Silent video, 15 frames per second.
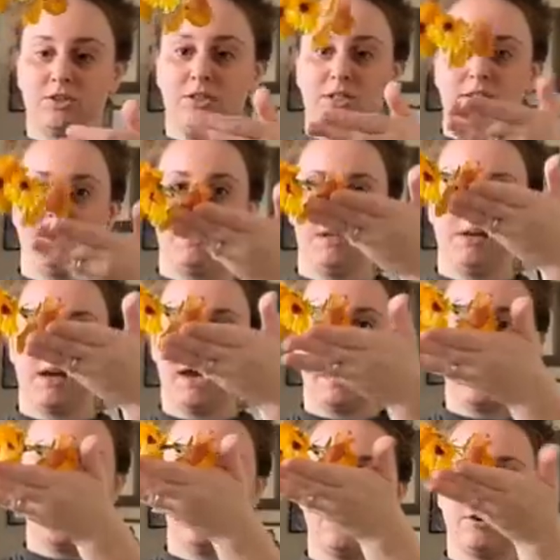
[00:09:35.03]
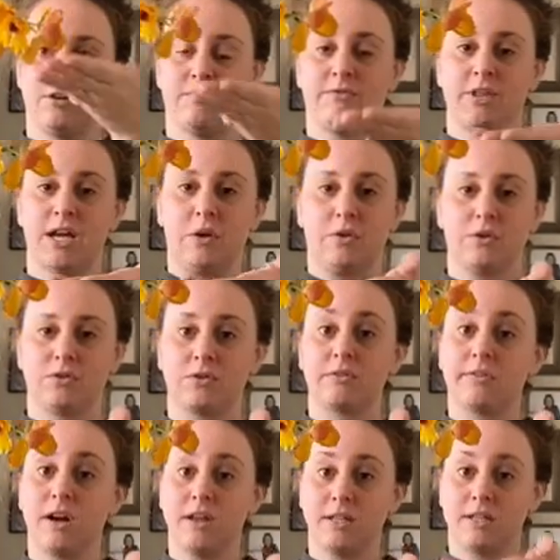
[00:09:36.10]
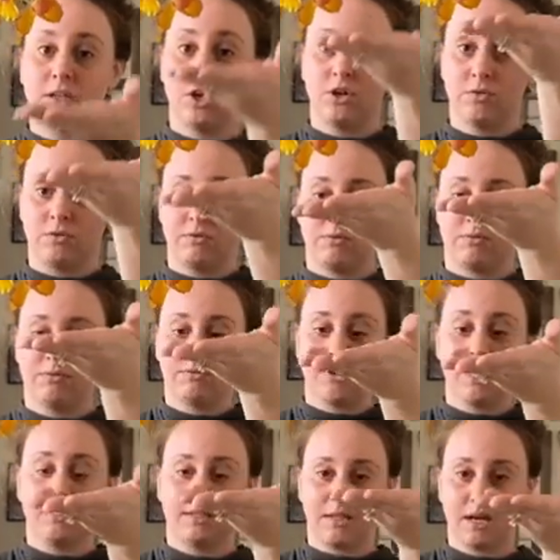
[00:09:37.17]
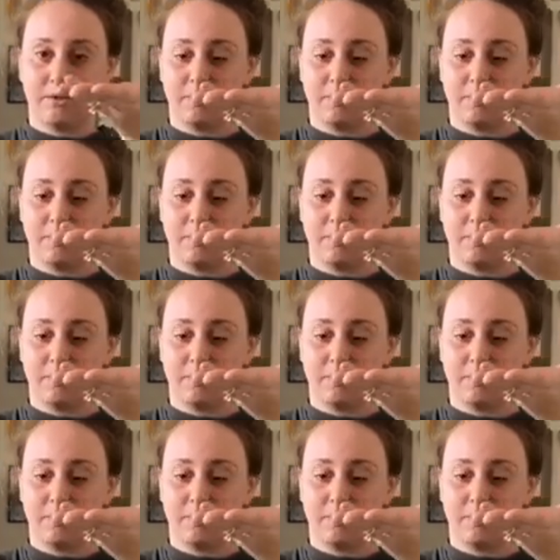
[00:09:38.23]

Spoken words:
going to be a higher flower sort of on its own, raised up.